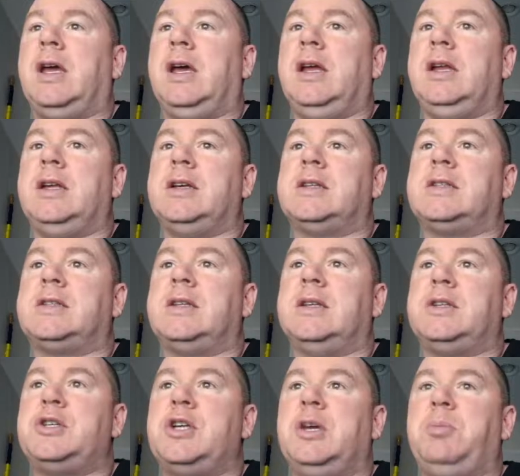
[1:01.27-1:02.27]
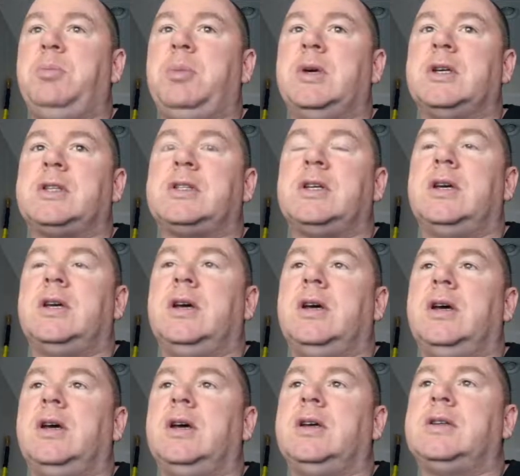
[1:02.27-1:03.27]
is the cheapest
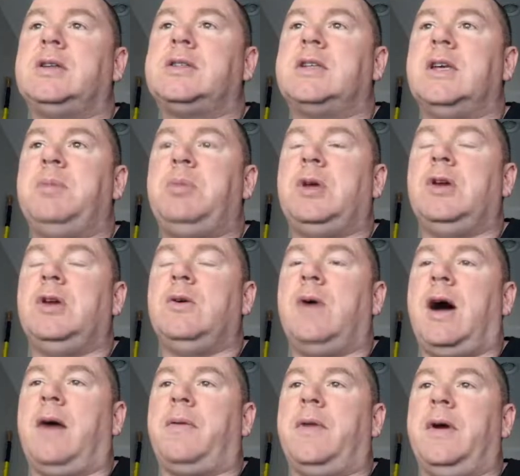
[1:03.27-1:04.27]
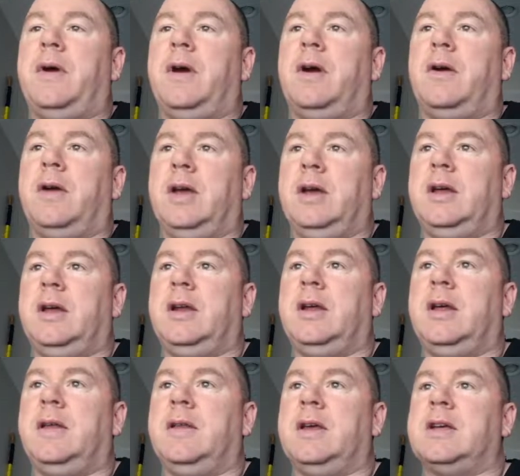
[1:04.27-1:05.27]
CPU out there in
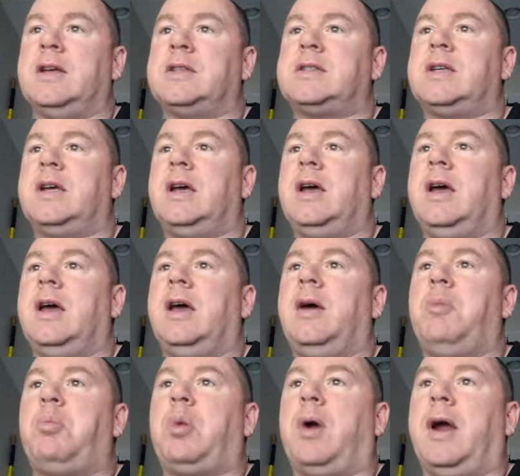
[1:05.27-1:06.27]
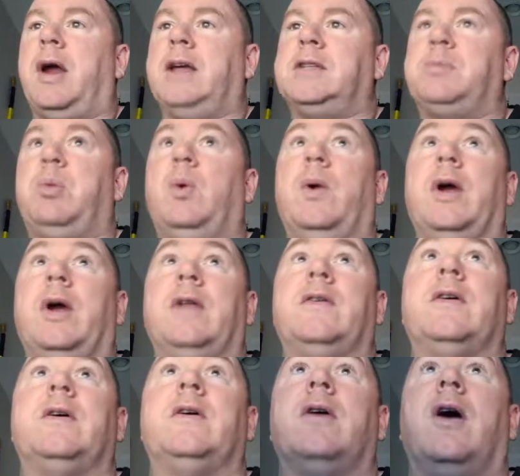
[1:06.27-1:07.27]
this price point.
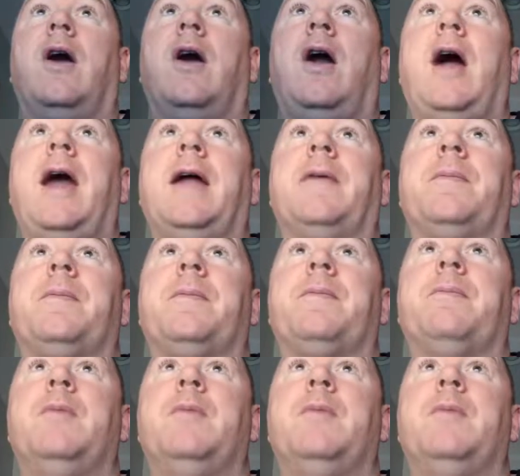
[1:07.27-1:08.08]
All right, moving